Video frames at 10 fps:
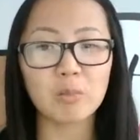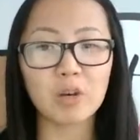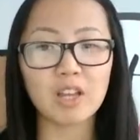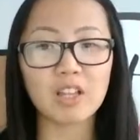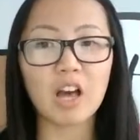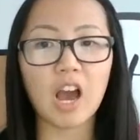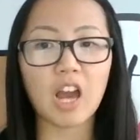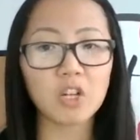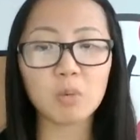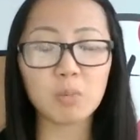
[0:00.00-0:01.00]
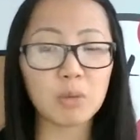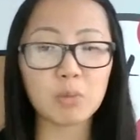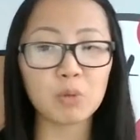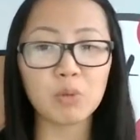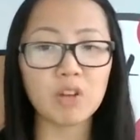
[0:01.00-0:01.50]
But I know
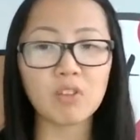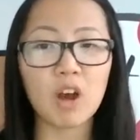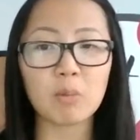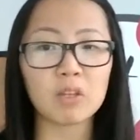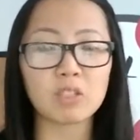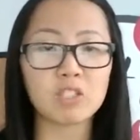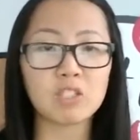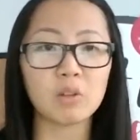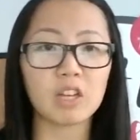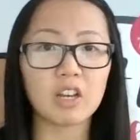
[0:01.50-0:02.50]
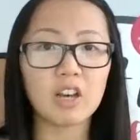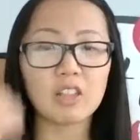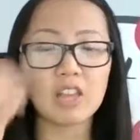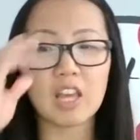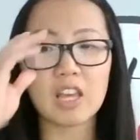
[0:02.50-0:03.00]
people who love the Hot Mess too. Like
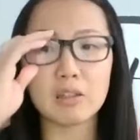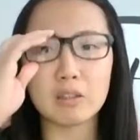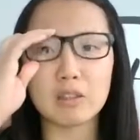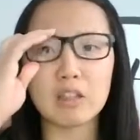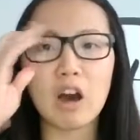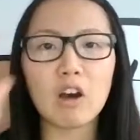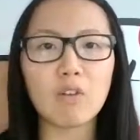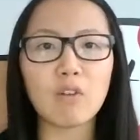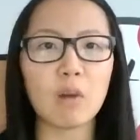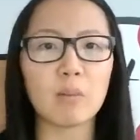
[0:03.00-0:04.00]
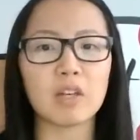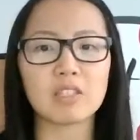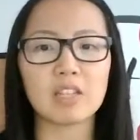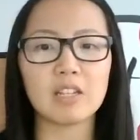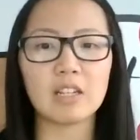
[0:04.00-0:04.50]
they love Hot
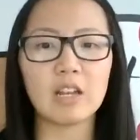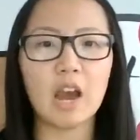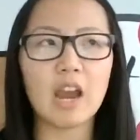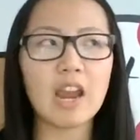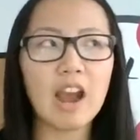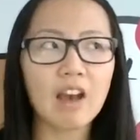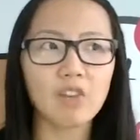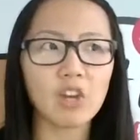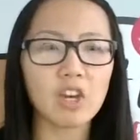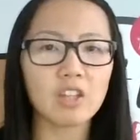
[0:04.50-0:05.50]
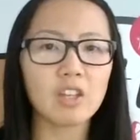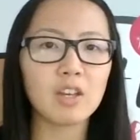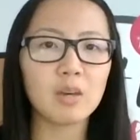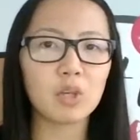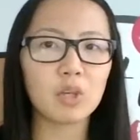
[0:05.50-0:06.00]
Mess. And I have it
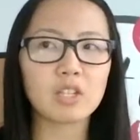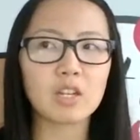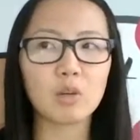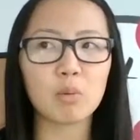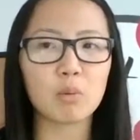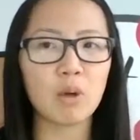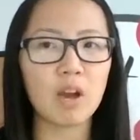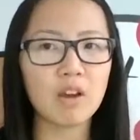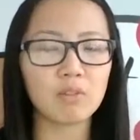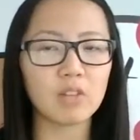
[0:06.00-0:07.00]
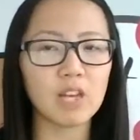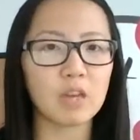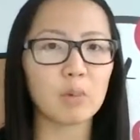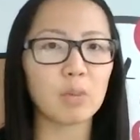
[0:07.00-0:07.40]
because I know people like it.